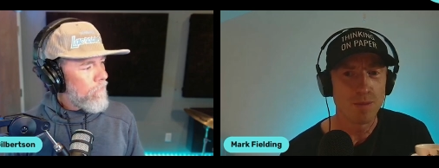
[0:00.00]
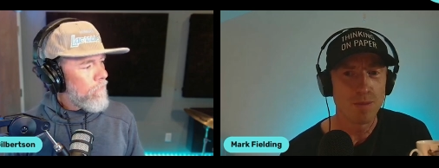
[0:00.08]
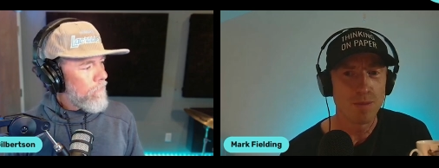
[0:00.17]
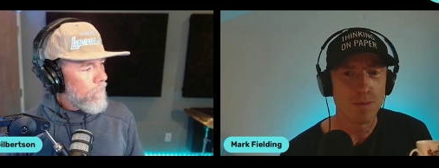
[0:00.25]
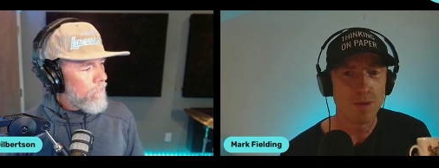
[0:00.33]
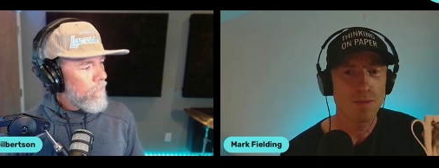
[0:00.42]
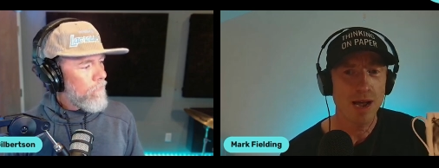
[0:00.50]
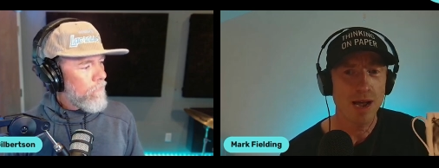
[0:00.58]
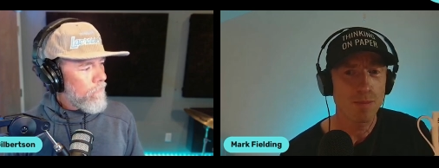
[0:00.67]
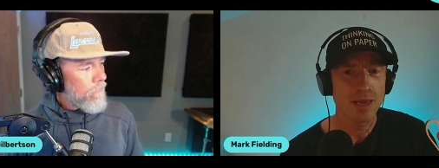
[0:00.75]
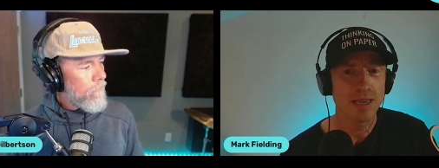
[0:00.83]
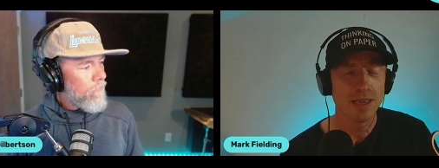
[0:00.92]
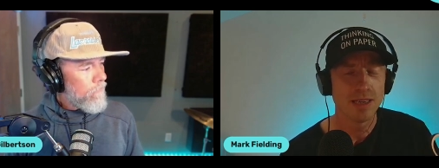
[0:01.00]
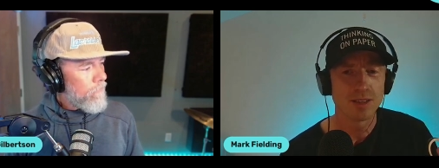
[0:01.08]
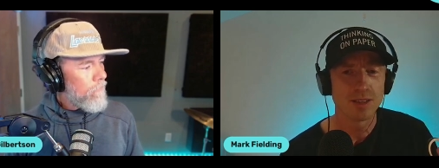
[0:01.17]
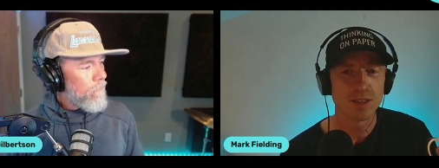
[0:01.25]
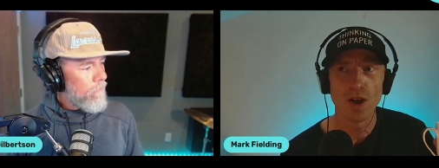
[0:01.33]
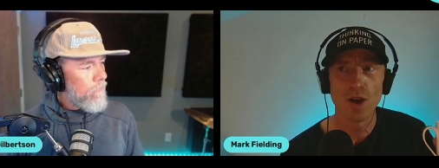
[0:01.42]
Speaker 1: but I'm happy
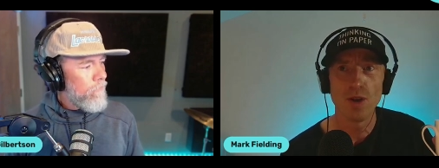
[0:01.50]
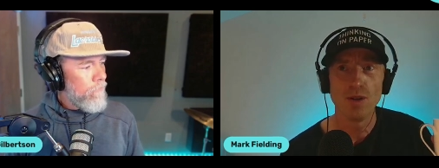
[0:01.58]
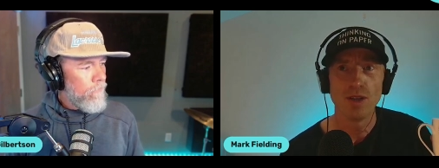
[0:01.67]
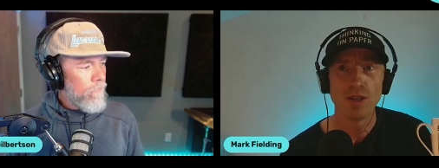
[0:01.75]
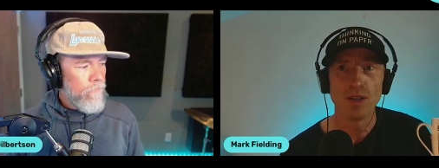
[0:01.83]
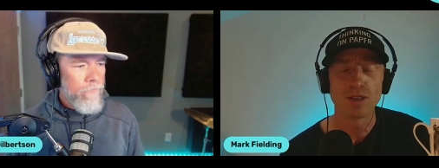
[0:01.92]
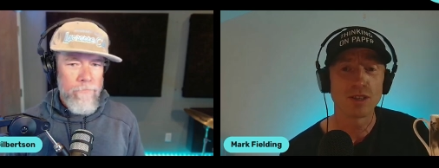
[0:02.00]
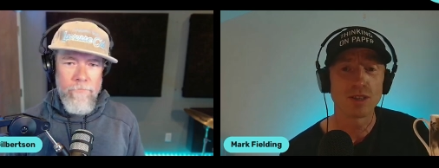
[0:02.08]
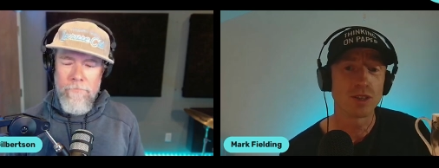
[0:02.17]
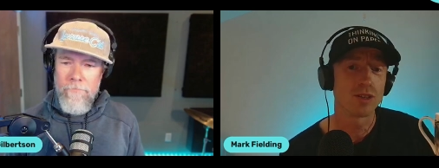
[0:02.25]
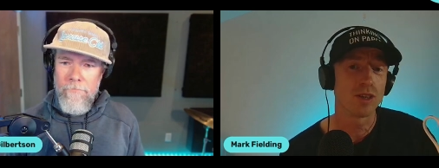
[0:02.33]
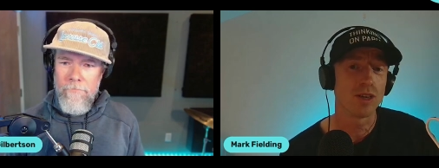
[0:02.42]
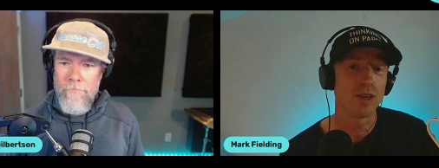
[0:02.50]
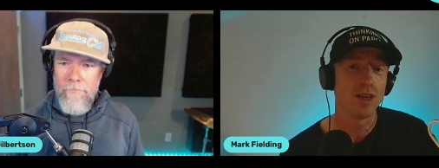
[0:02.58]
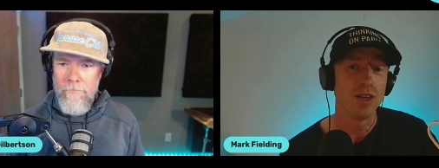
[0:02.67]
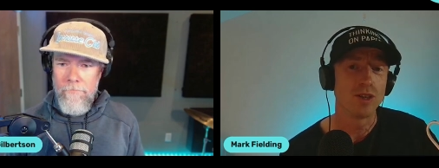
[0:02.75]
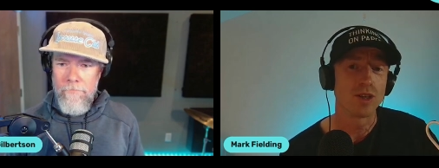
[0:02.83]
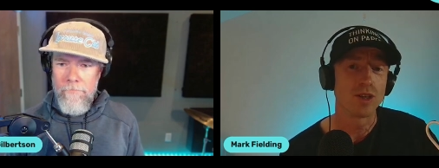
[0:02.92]
to know to to
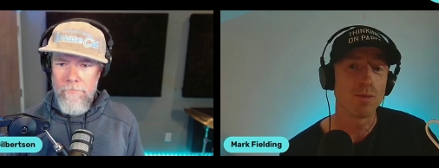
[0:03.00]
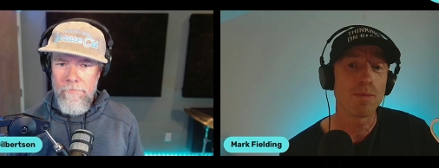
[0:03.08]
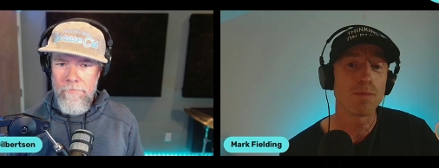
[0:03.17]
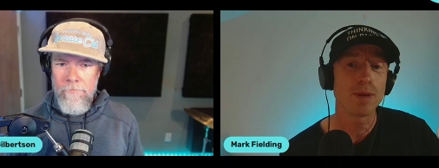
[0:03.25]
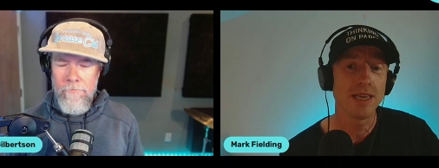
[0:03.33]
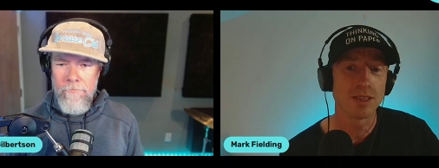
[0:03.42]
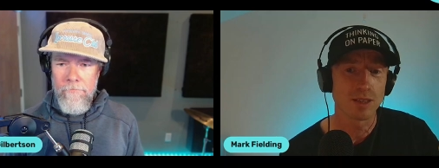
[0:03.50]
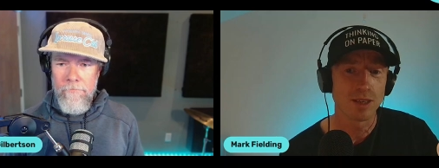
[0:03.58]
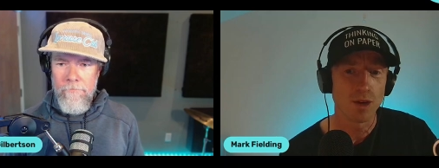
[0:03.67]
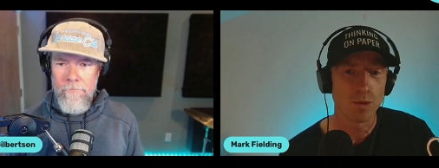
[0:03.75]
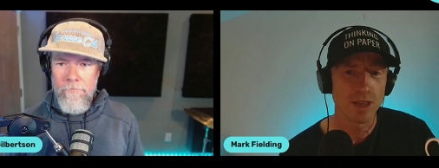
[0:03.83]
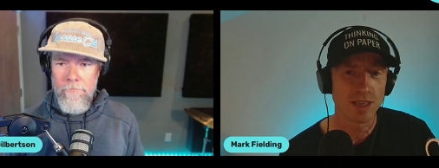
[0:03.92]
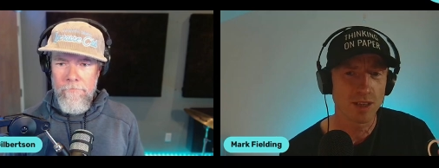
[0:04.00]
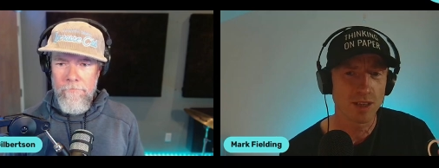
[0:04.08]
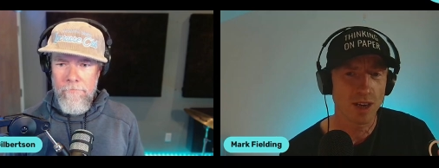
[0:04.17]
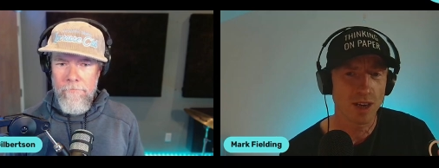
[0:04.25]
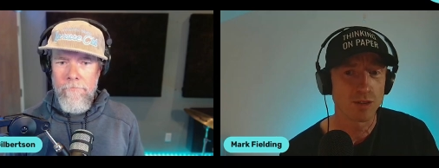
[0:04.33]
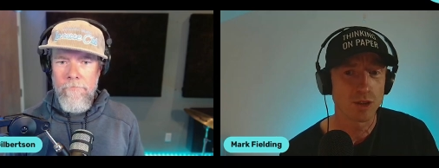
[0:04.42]
to to be at peace with this
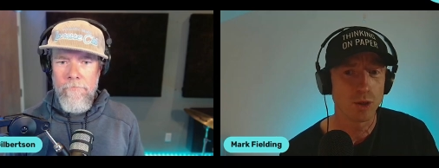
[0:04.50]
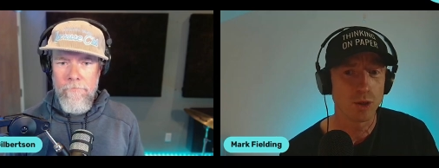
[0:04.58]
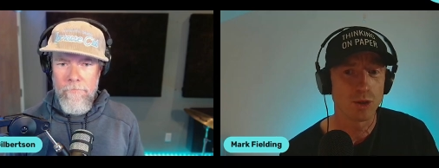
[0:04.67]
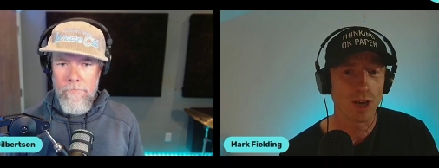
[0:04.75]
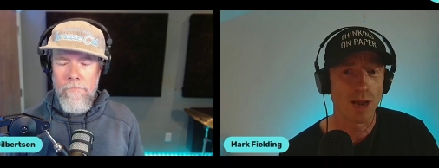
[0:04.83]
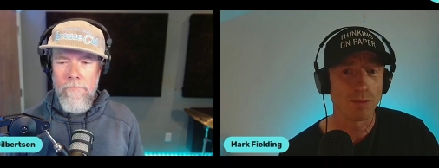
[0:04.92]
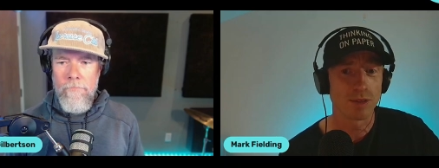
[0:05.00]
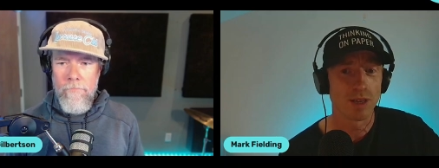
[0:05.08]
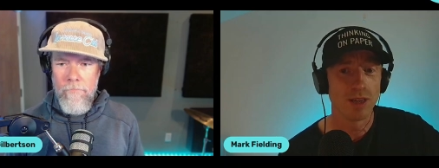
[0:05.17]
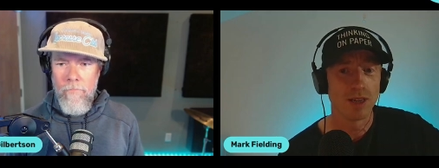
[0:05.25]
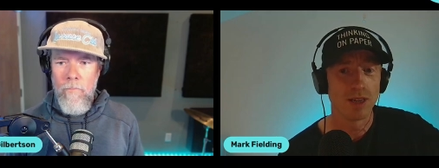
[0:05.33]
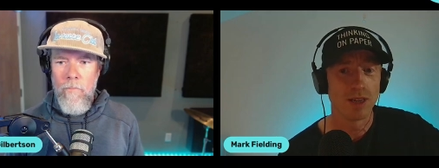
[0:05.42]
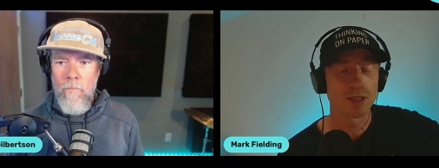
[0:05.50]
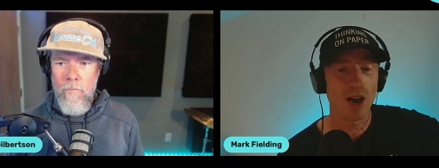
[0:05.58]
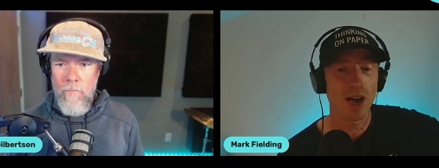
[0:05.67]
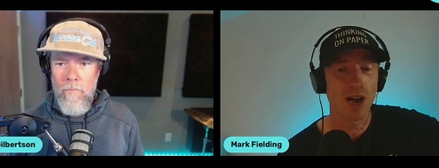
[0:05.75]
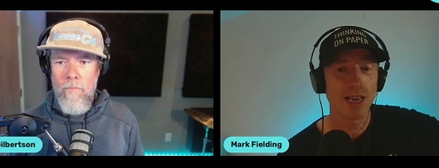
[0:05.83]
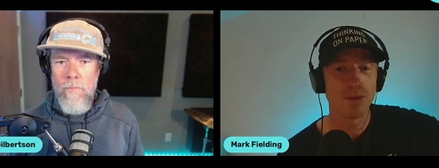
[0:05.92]
idea of two times the
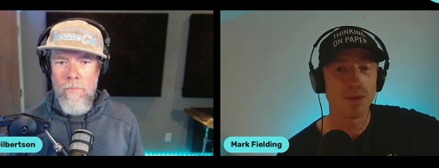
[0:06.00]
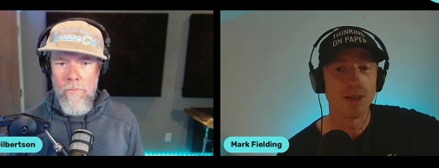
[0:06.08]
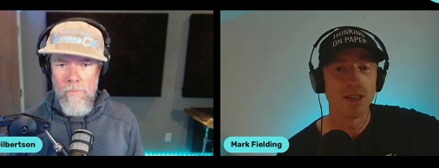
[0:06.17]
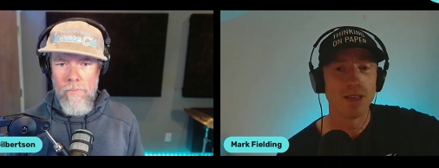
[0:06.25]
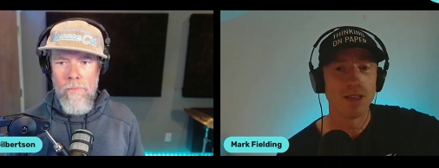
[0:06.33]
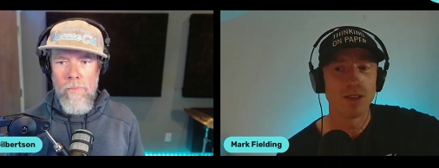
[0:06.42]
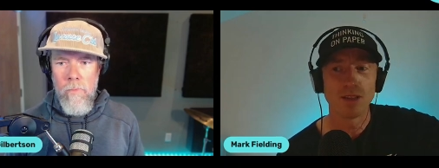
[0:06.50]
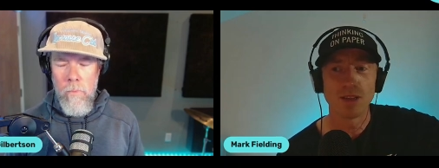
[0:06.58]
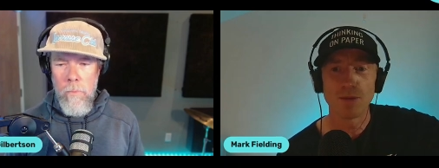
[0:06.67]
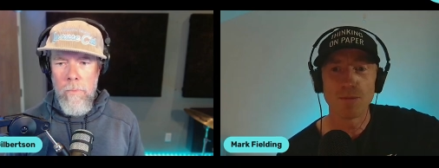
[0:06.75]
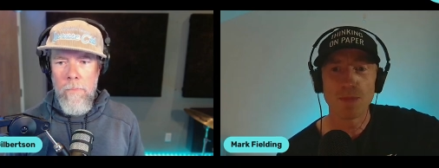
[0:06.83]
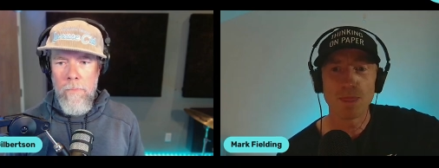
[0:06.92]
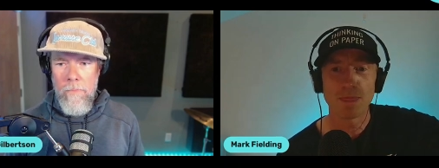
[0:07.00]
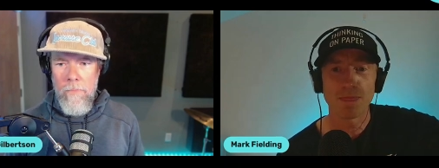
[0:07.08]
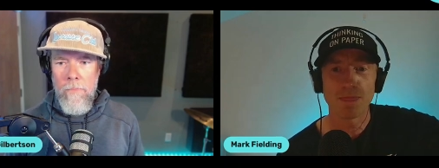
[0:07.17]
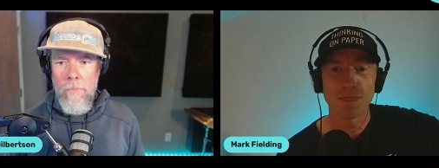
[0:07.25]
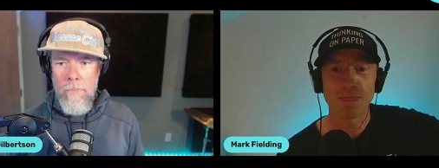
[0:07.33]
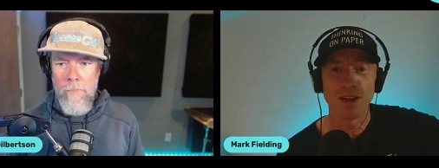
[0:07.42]
time,
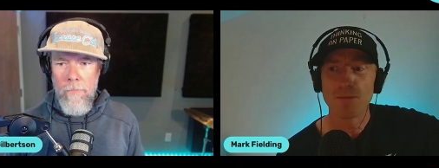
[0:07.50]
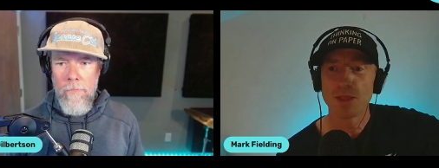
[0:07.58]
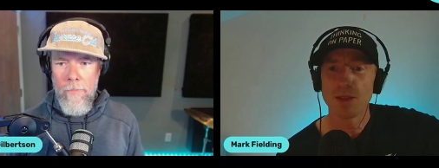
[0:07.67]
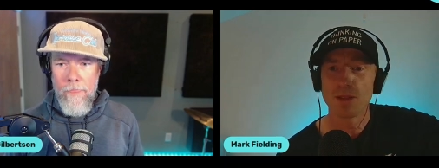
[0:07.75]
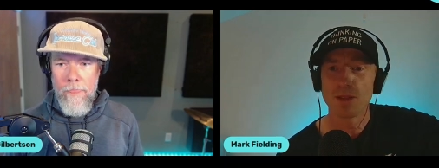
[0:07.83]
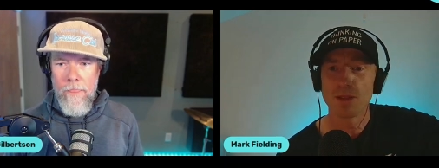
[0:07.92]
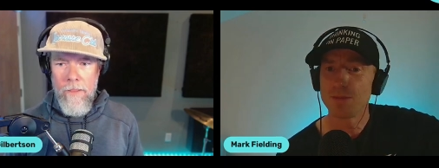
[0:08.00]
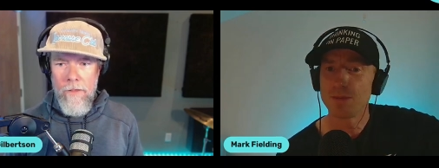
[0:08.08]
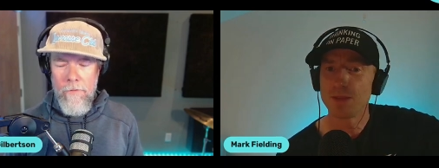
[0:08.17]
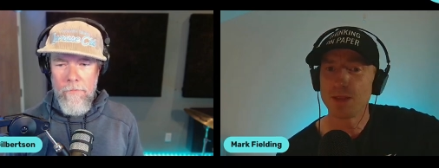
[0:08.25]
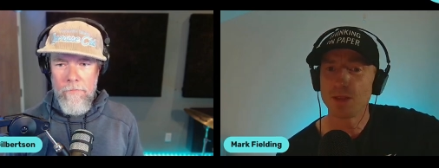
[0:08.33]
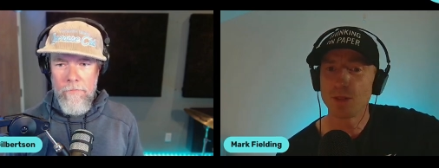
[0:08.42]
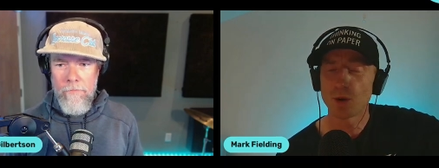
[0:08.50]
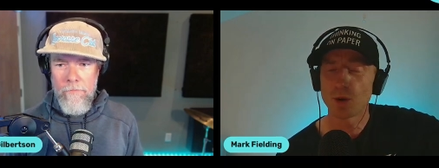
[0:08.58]
the the